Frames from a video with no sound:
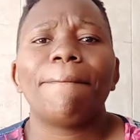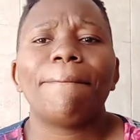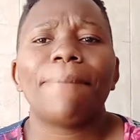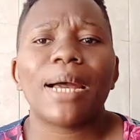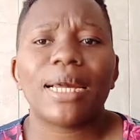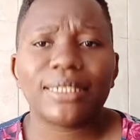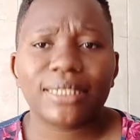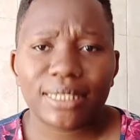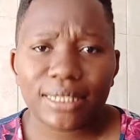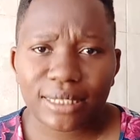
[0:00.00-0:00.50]

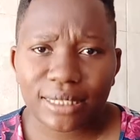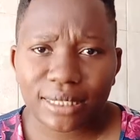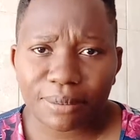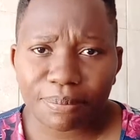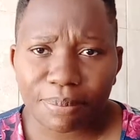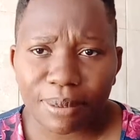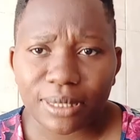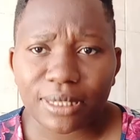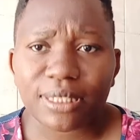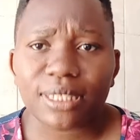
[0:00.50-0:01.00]

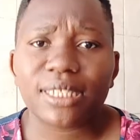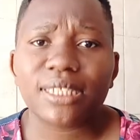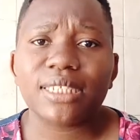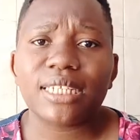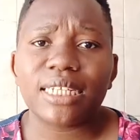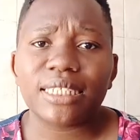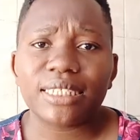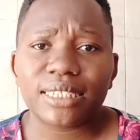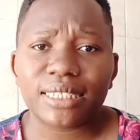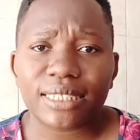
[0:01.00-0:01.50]
participate
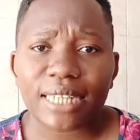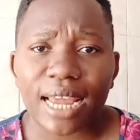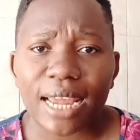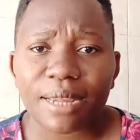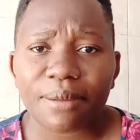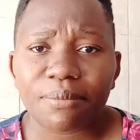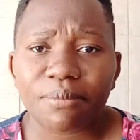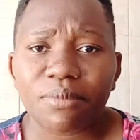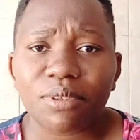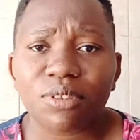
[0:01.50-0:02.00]
create
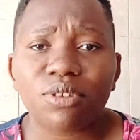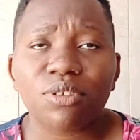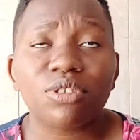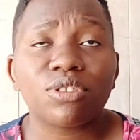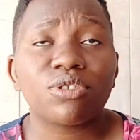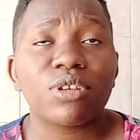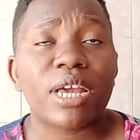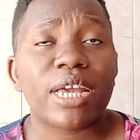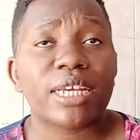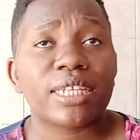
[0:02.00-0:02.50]
time because
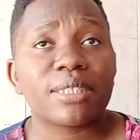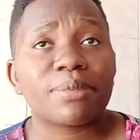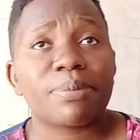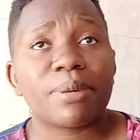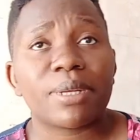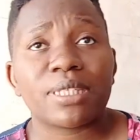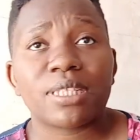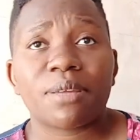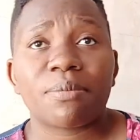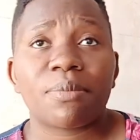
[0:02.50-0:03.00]
you are
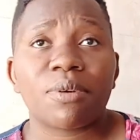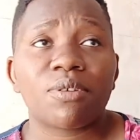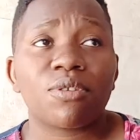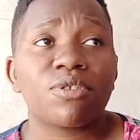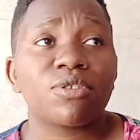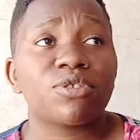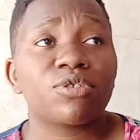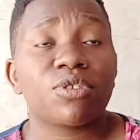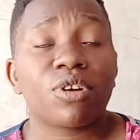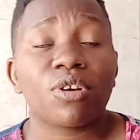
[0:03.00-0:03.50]
expressing
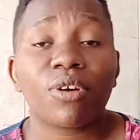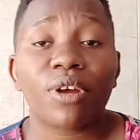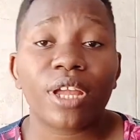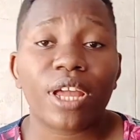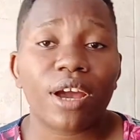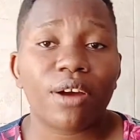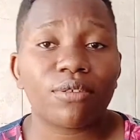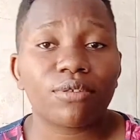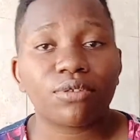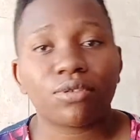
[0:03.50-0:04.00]
because you're going
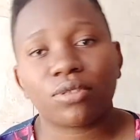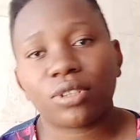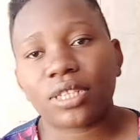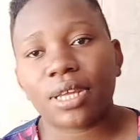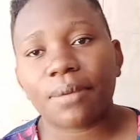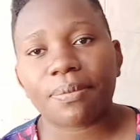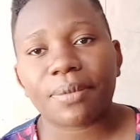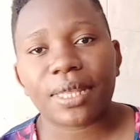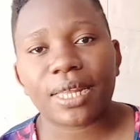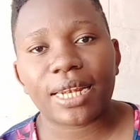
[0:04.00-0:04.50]
out or
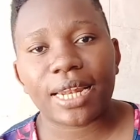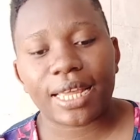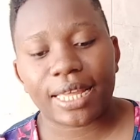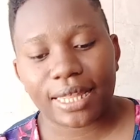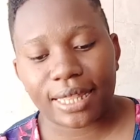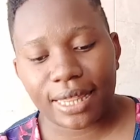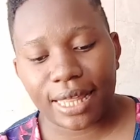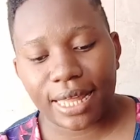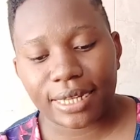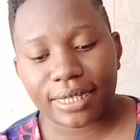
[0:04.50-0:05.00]
something like
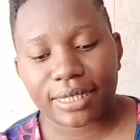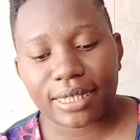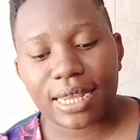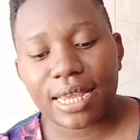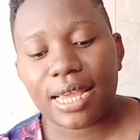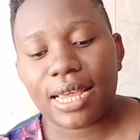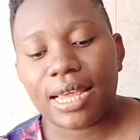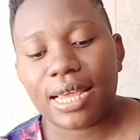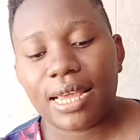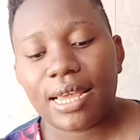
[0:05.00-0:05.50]
that
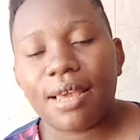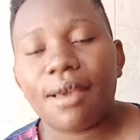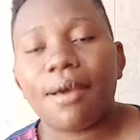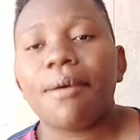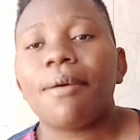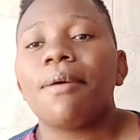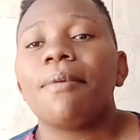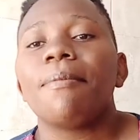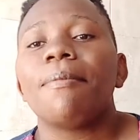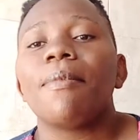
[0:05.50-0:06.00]

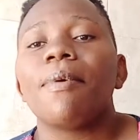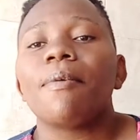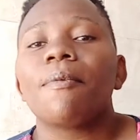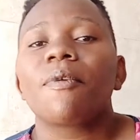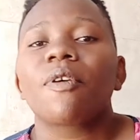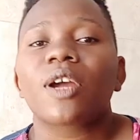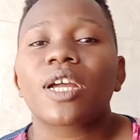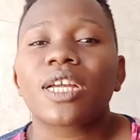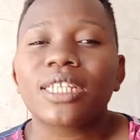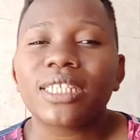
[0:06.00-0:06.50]

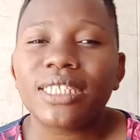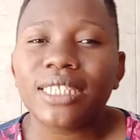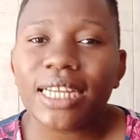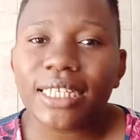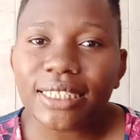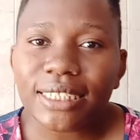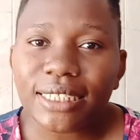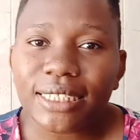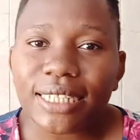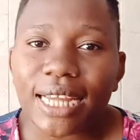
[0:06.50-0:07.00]

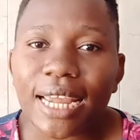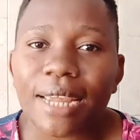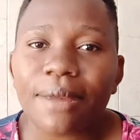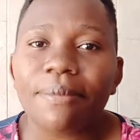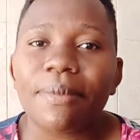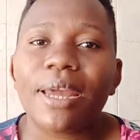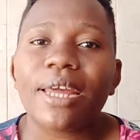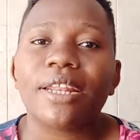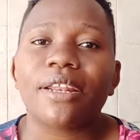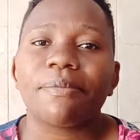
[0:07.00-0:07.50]
create time
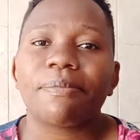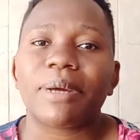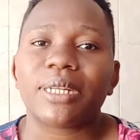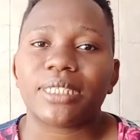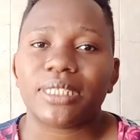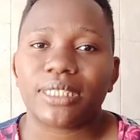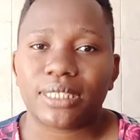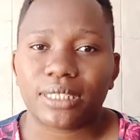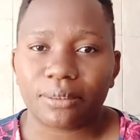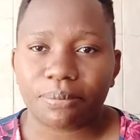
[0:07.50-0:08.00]
and
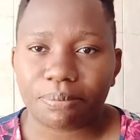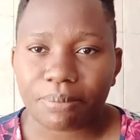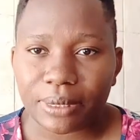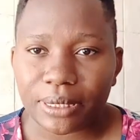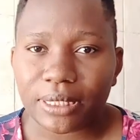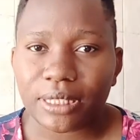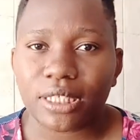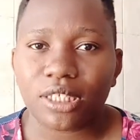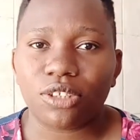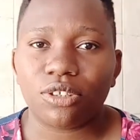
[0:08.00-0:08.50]

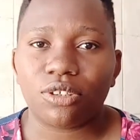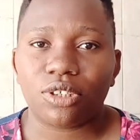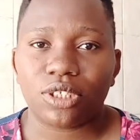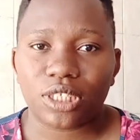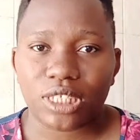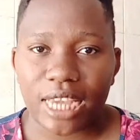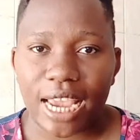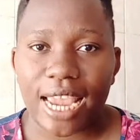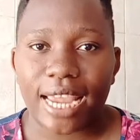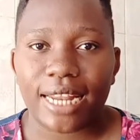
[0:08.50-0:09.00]
participate in your
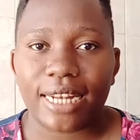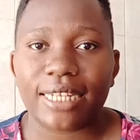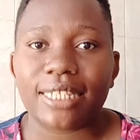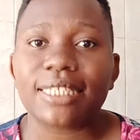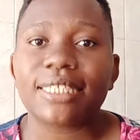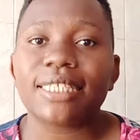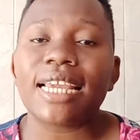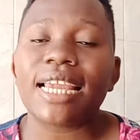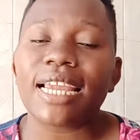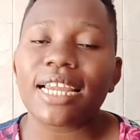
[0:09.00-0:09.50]
child
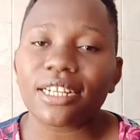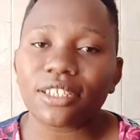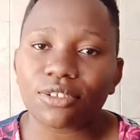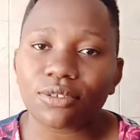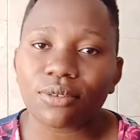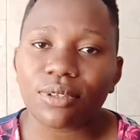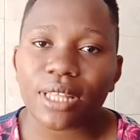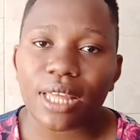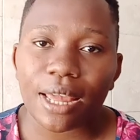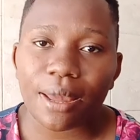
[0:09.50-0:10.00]
sing
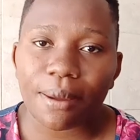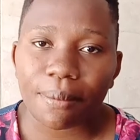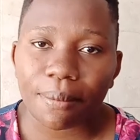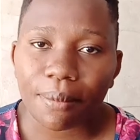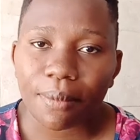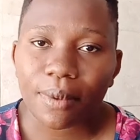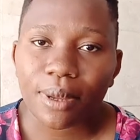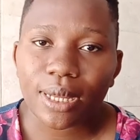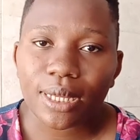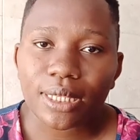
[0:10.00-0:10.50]
to them
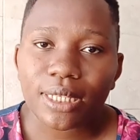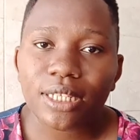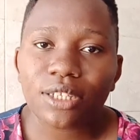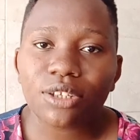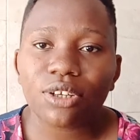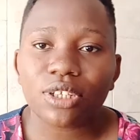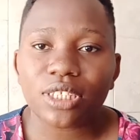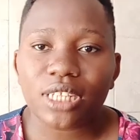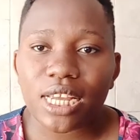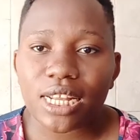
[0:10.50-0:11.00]
in
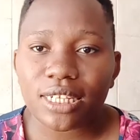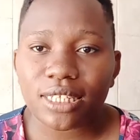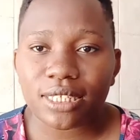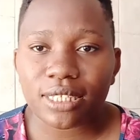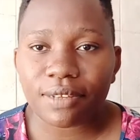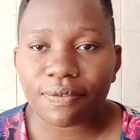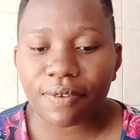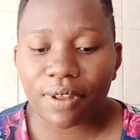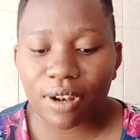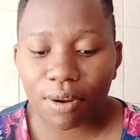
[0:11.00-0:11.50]
your child's
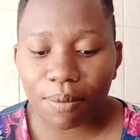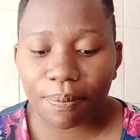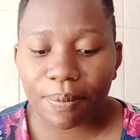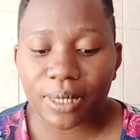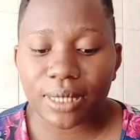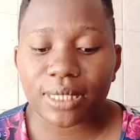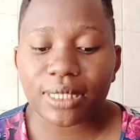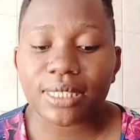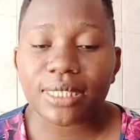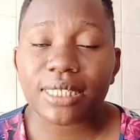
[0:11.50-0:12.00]

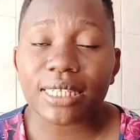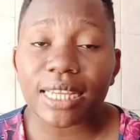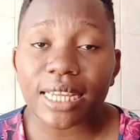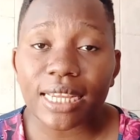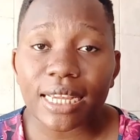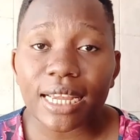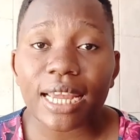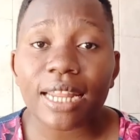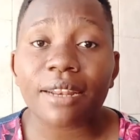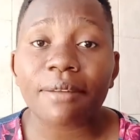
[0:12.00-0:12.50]
development
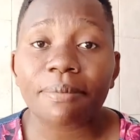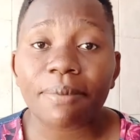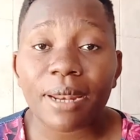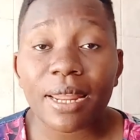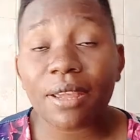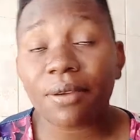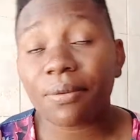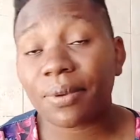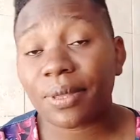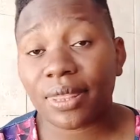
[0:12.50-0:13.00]
sing and
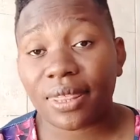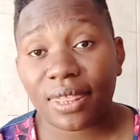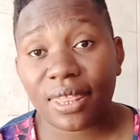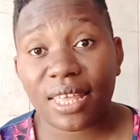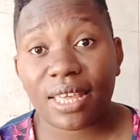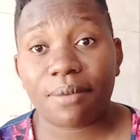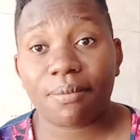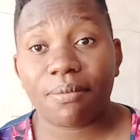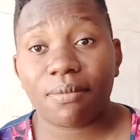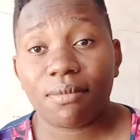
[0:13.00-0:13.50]
play with
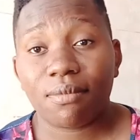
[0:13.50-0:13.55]
them